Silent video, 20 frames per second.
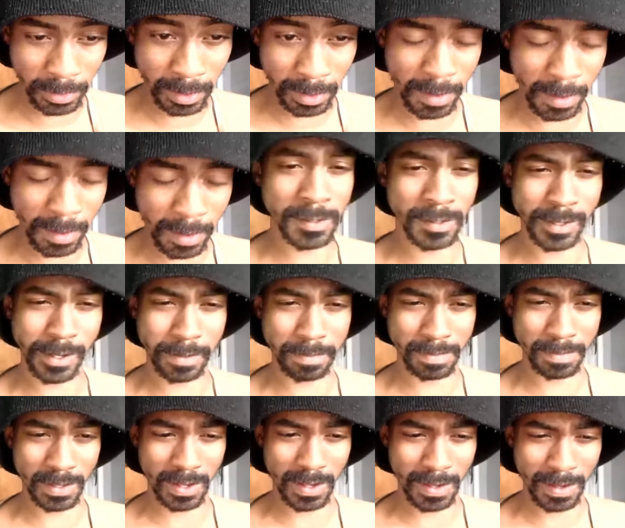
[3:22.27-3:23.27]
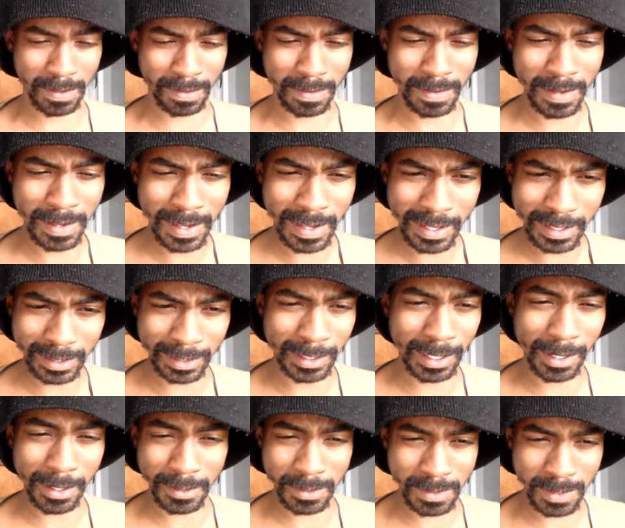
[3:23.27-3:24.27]
use something that is
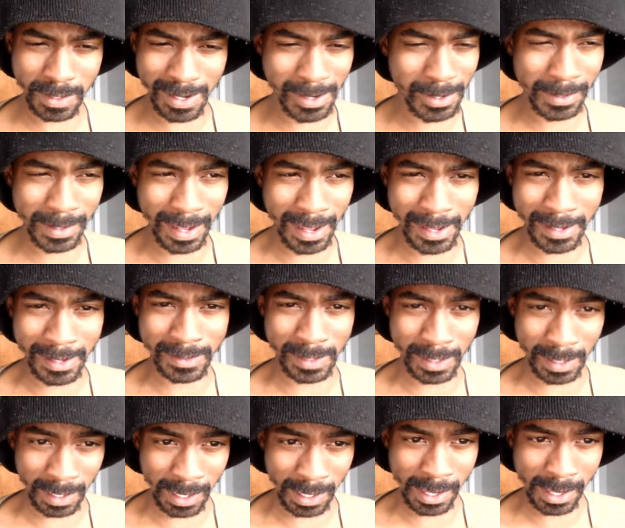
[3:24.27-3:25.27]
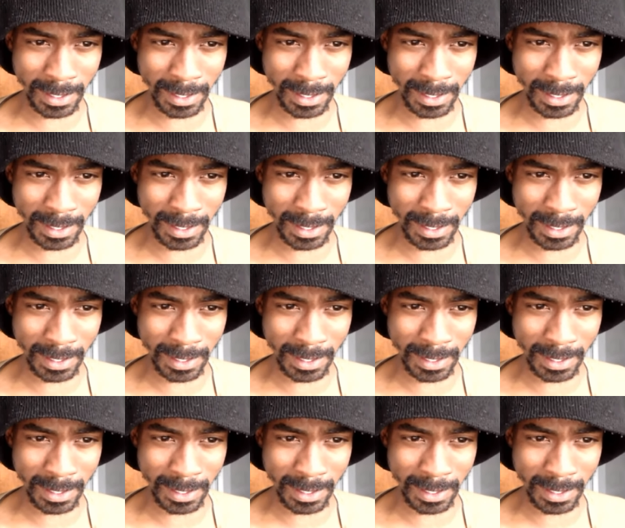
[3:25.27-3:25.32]
known as the E S